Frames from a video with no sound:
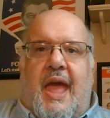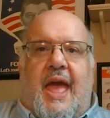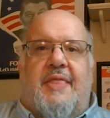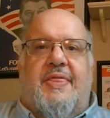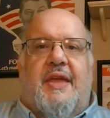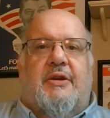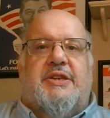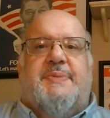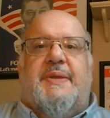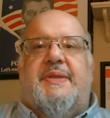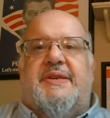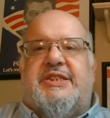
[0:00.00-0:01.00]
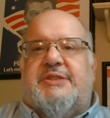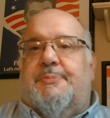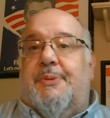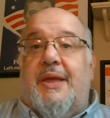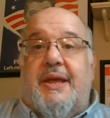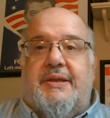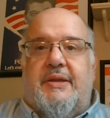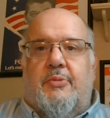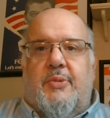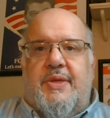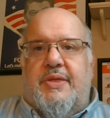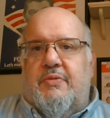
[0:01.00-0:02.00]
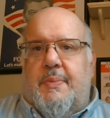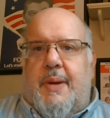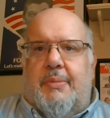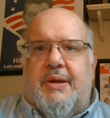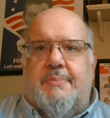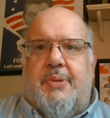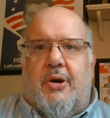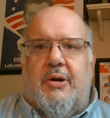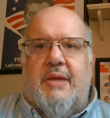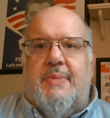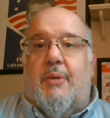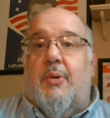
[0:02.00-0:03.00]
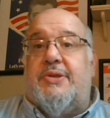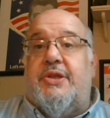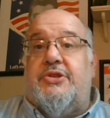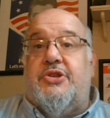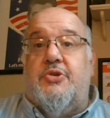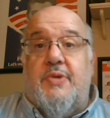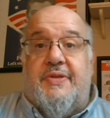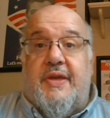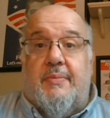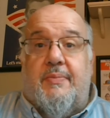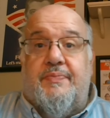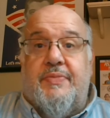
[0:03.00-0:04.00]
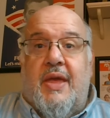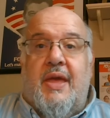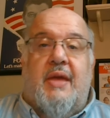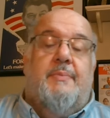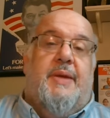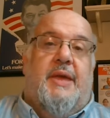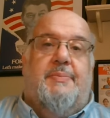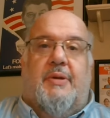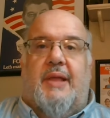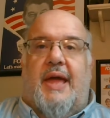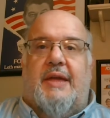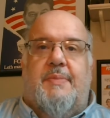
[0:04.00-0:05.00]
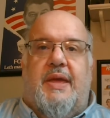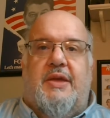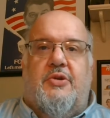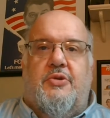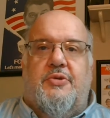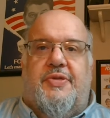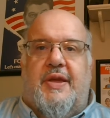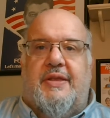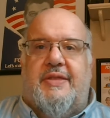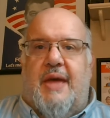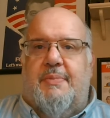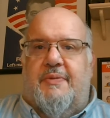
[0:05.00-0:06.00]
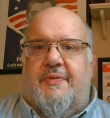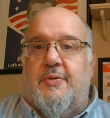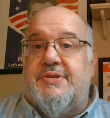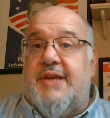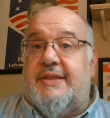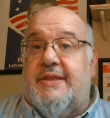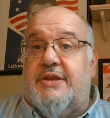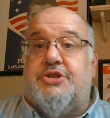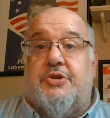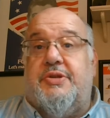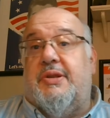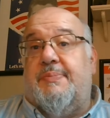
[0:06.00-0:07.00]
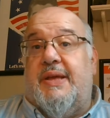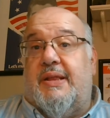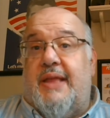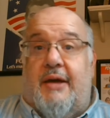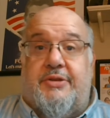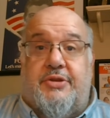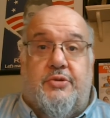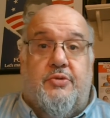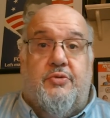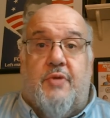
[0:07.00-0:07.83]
And there has been this split within the Republican Party about what to do with him people like me who think that buffoons like this shouldn't be allowed to